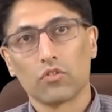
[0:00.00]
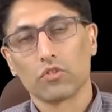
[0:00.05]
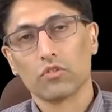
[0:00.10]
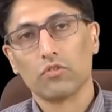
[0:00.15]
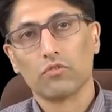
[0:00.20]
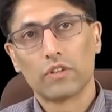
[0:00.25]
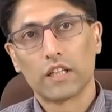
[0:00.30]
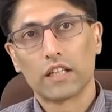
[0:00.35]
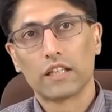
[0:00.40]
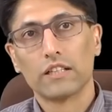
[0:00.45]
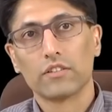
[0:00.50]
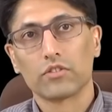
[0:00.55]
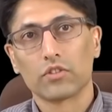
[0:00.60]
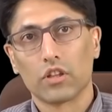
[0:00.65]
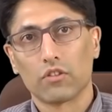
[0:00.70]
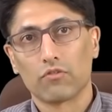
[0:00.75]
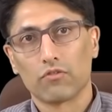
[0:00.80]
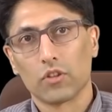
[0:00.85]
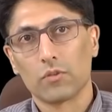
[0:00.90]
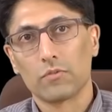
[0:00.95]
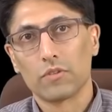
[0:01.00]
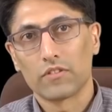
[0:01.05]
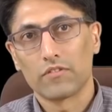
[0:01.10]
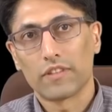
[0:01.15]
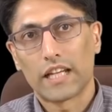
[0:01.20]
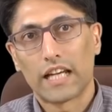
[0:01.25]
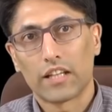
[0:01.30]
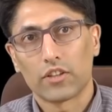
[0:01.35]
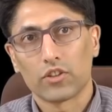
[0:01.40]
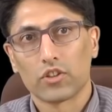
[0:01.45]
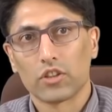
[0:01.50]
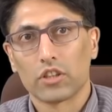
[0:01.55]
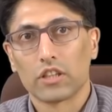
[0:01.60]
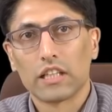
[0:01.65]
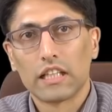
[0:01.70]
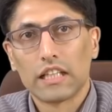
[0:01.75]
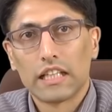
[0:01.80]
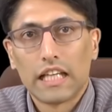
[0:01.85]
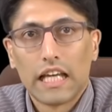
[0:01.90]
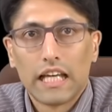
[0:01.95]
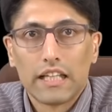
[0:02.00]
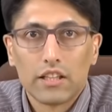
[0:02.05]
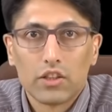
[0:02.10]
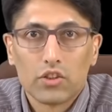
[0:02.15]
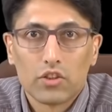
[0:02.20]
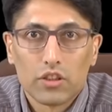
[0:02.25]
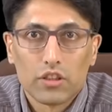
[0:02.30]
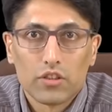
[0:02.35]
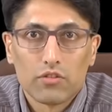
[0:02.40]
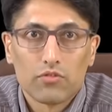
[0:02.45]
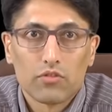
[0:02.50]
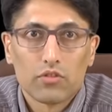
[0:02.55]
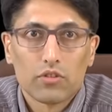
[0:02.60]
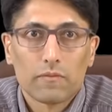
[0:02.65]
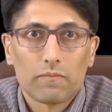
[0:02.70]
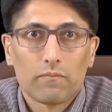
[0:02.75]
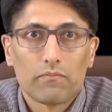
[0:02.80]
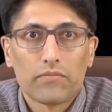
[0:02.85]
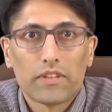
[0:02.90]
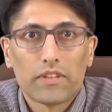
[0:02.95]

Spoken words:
through various affirmative action initiatives.